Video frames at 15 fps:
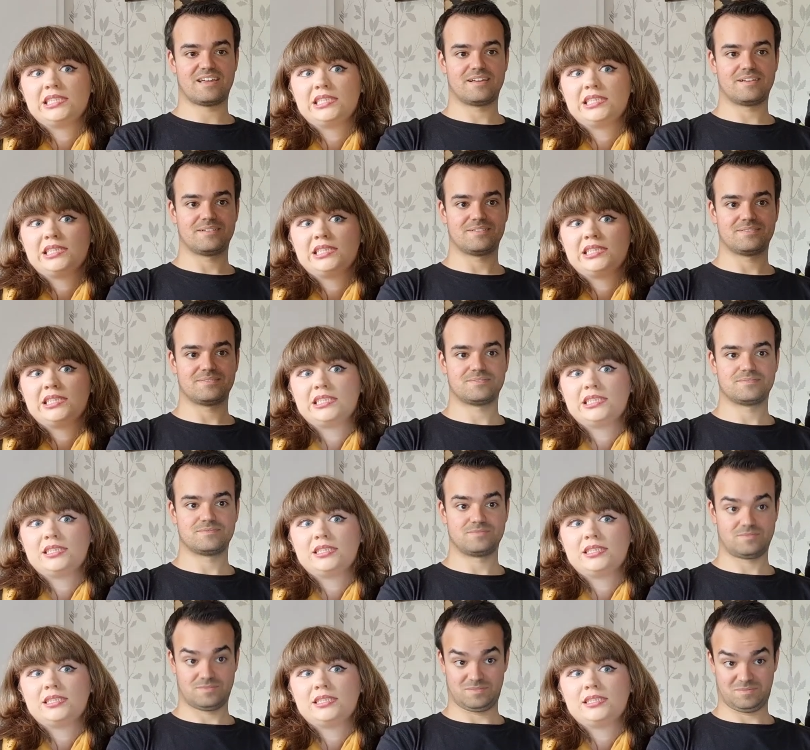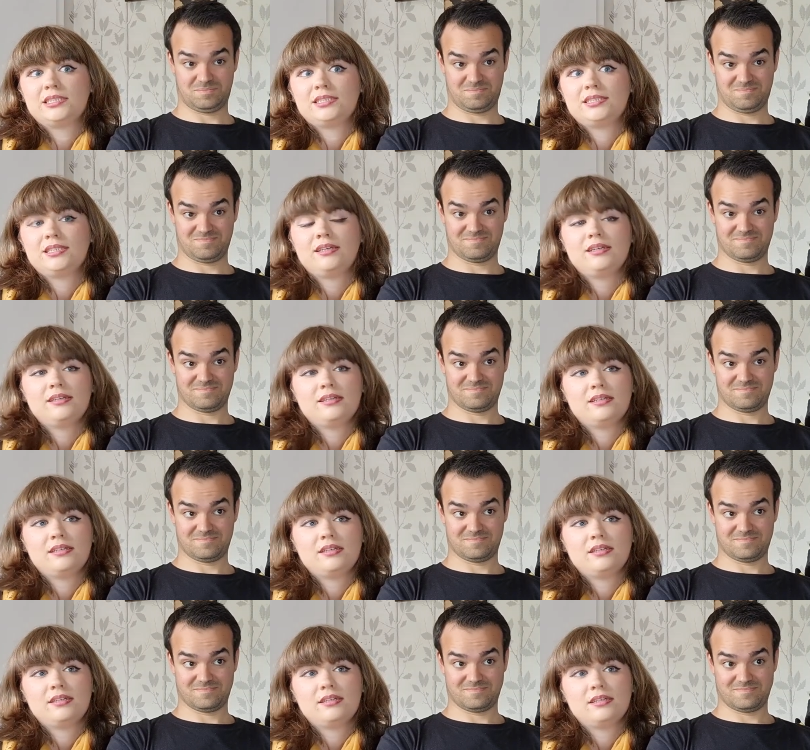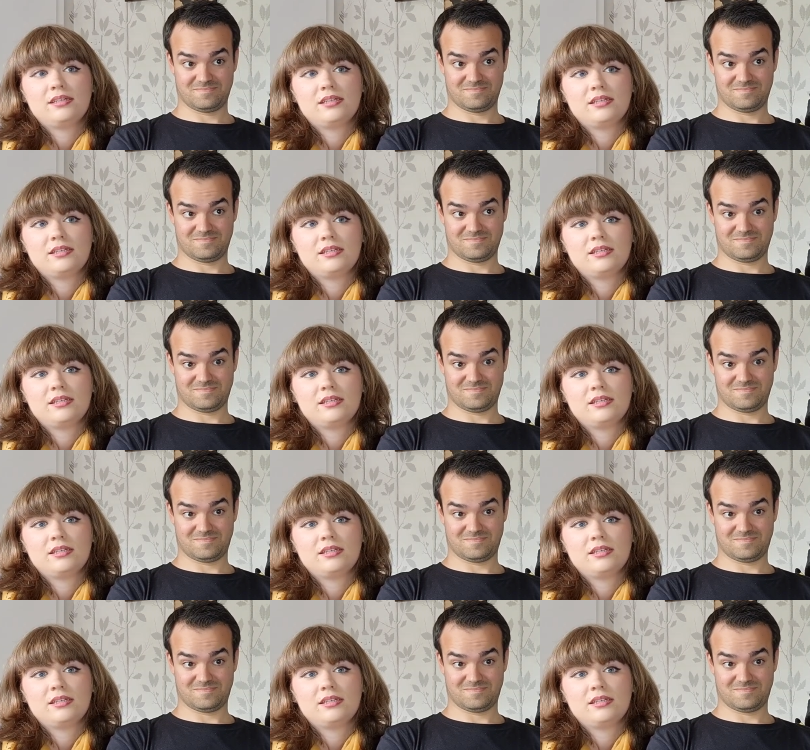Nothing is said.